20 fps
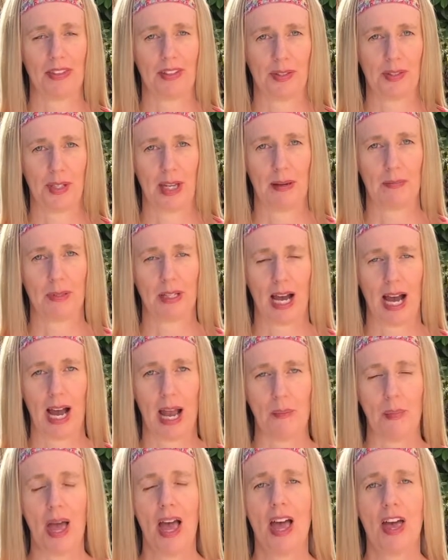the same
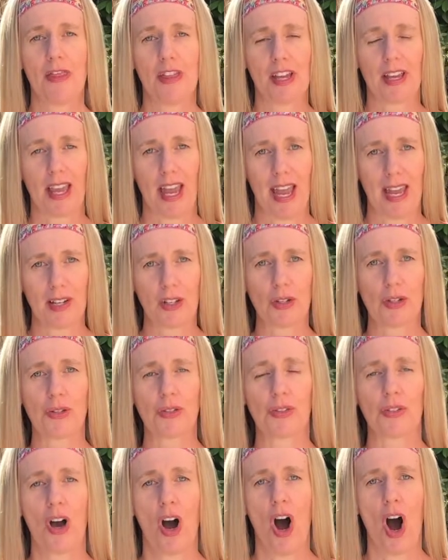time, the
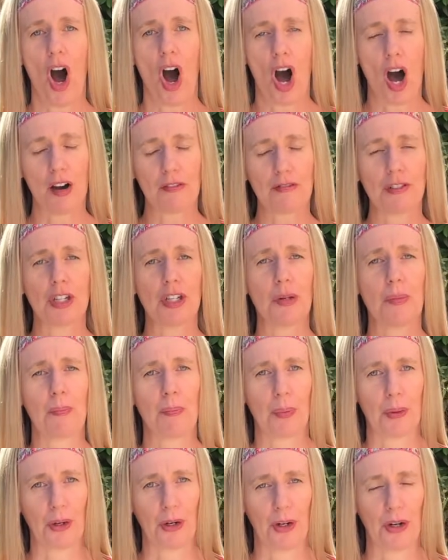candles often
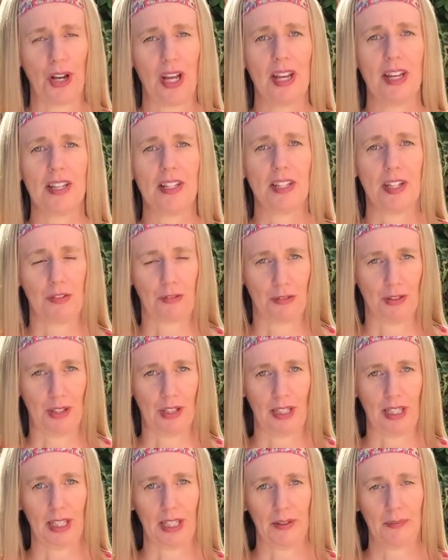burn
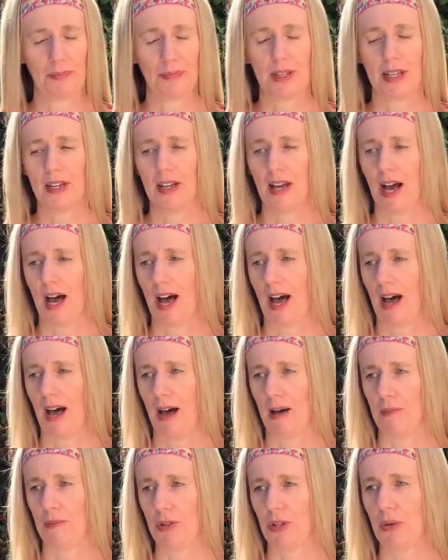differently.
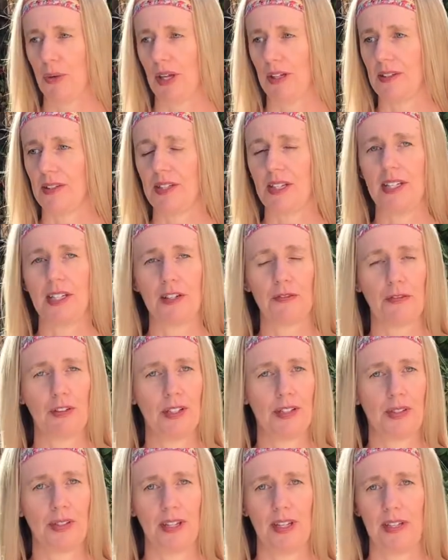Um, you can see
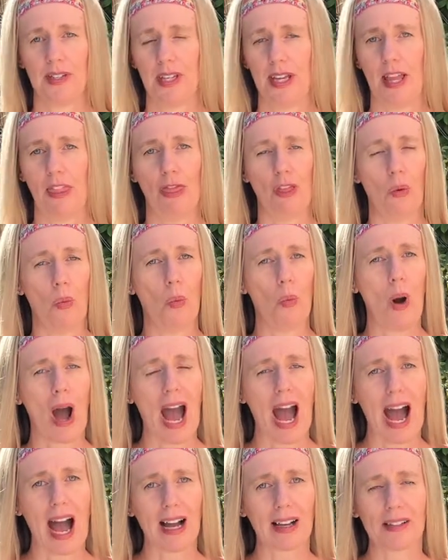differences in the
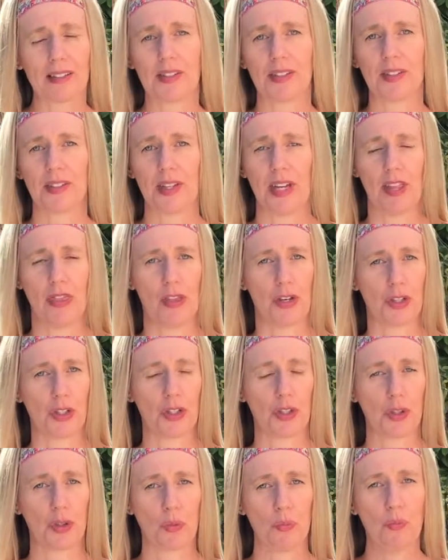wax, in the
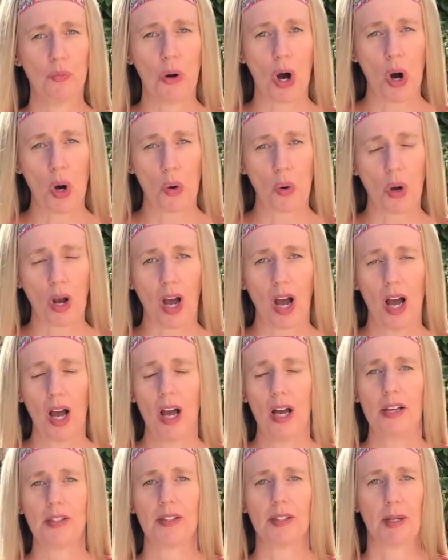smoke.
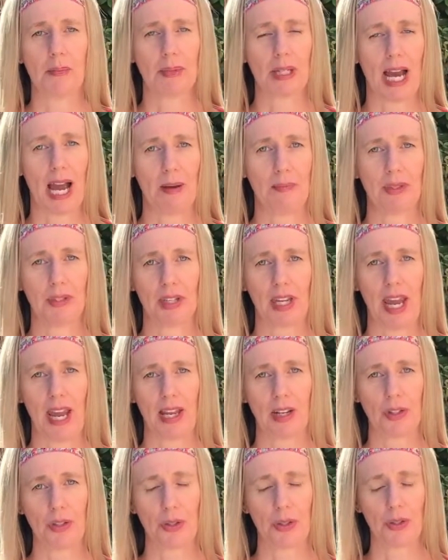Sometimes
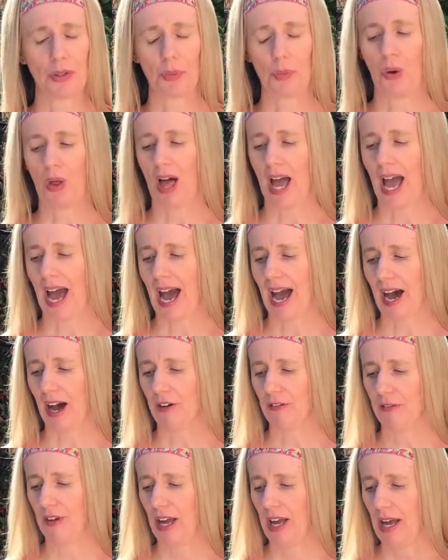candles will
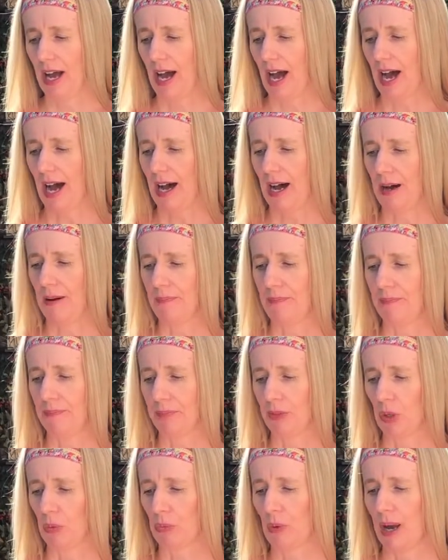have um,
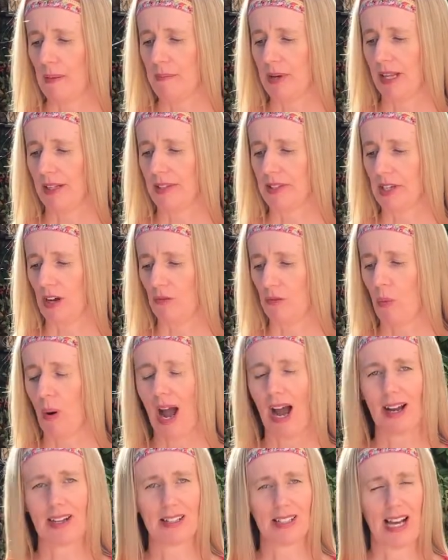remnants of
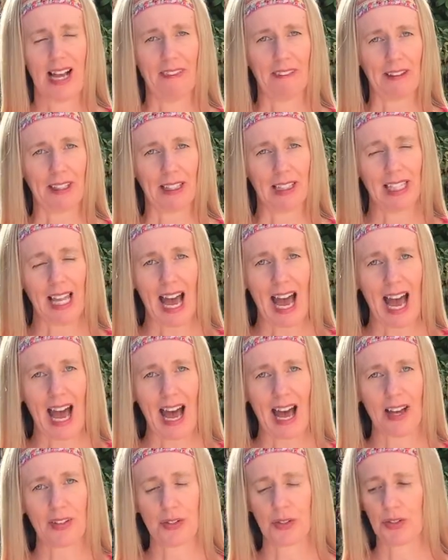wax on the
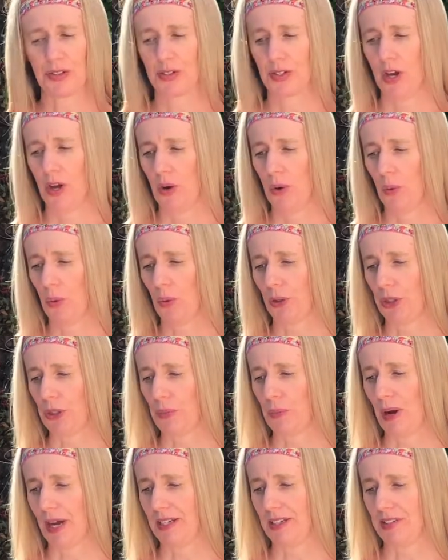glass, or
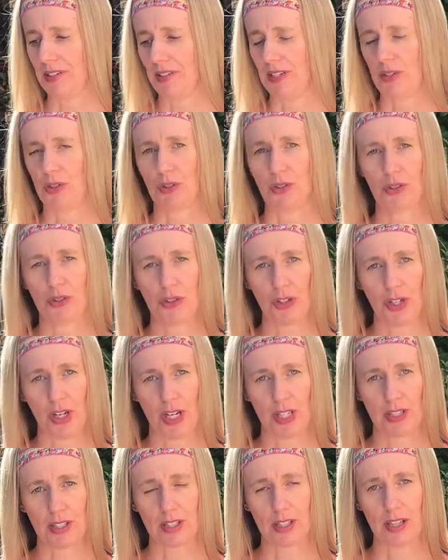you might see
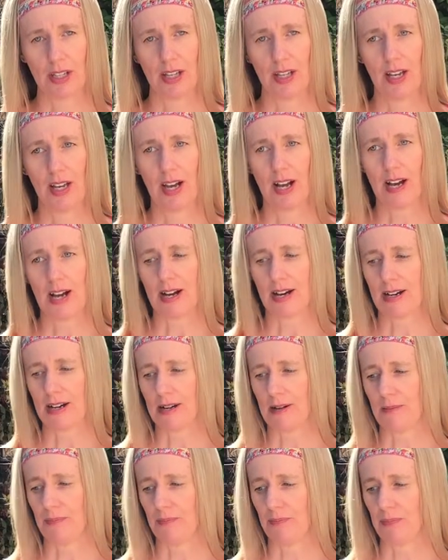soot.
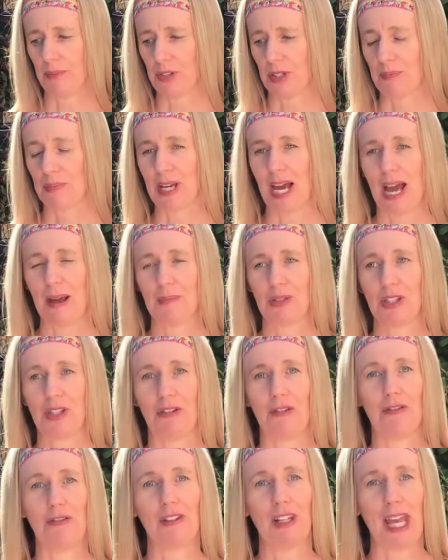Um, sometimes
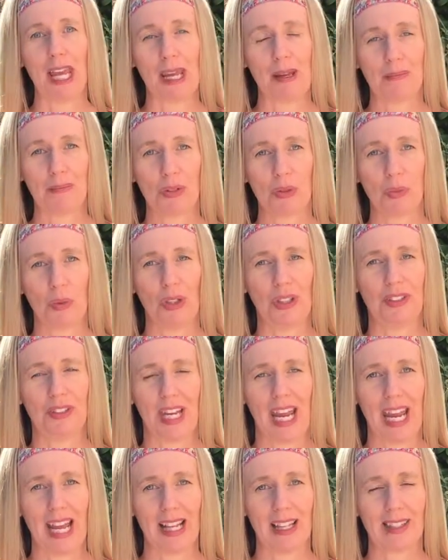the flames will
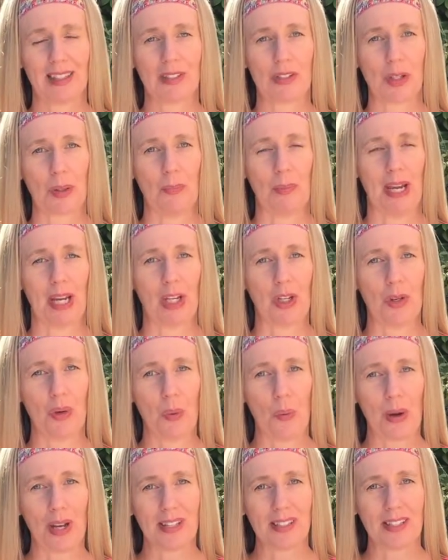dance or make
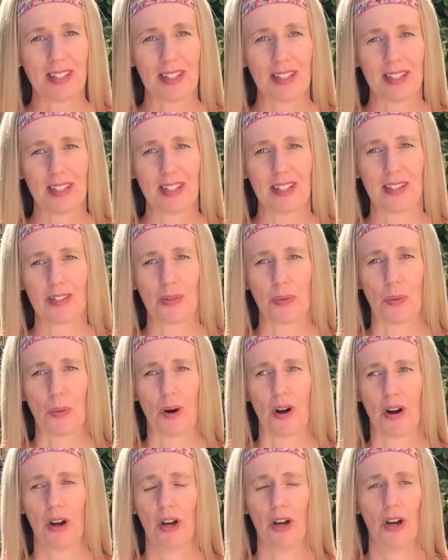noises
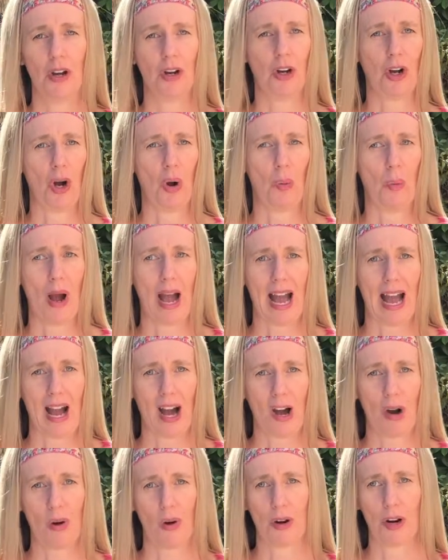or go
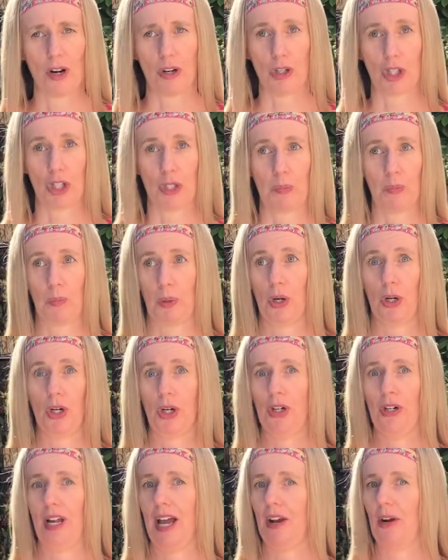out or just
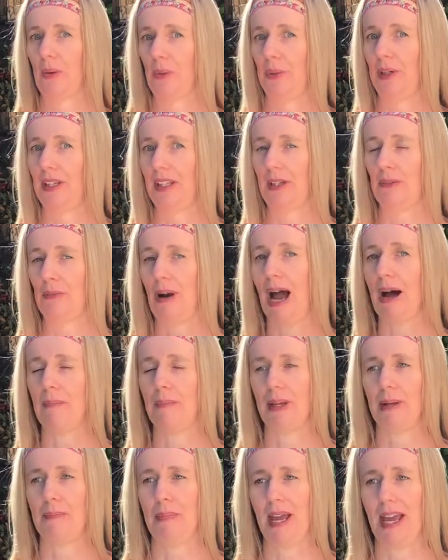burn at a really
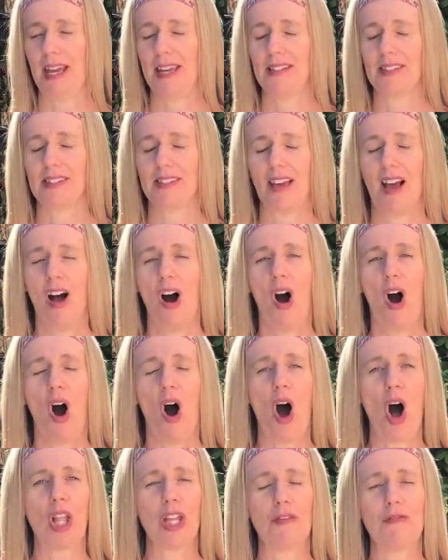rapid pace.
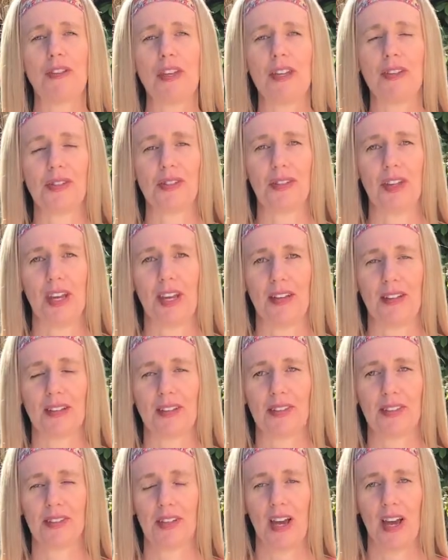All of these
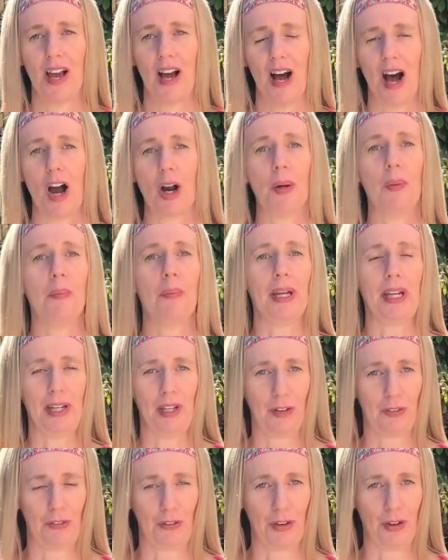things are
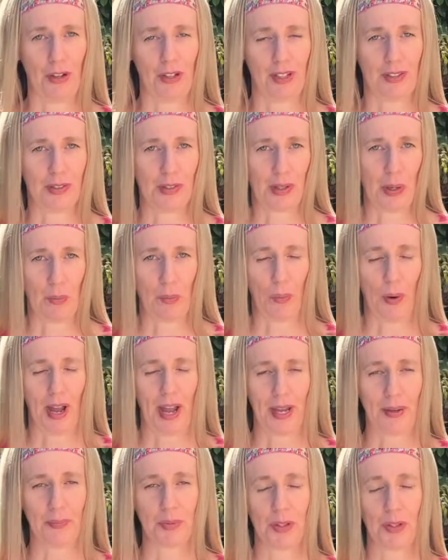meaningful in some
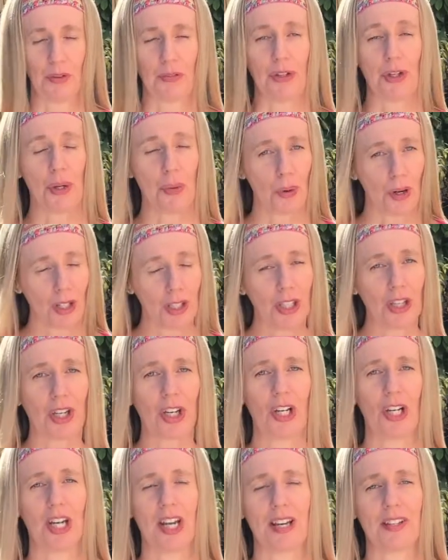way. So if you are
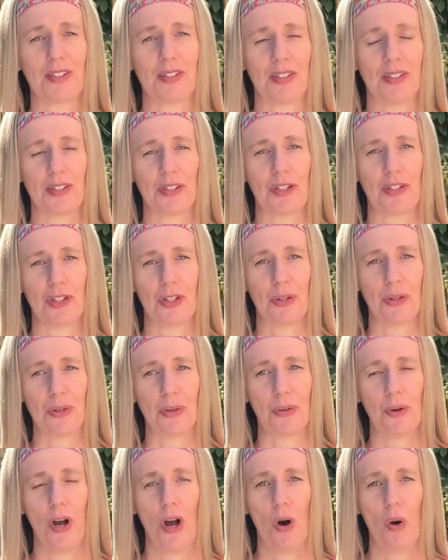curious as
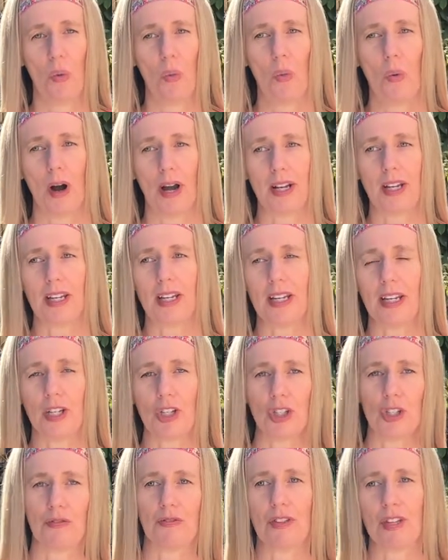to what
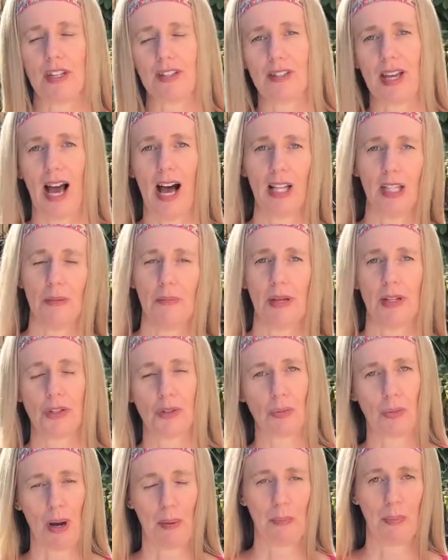each of these
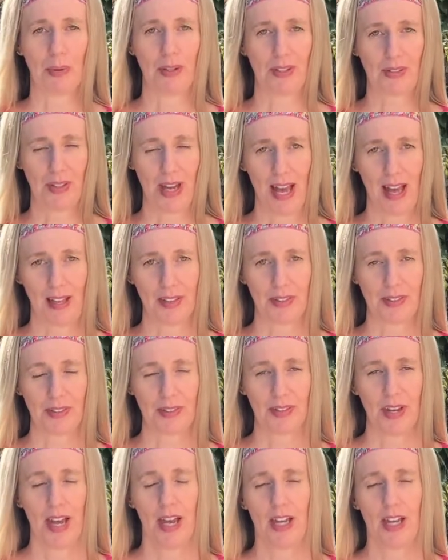elements represents,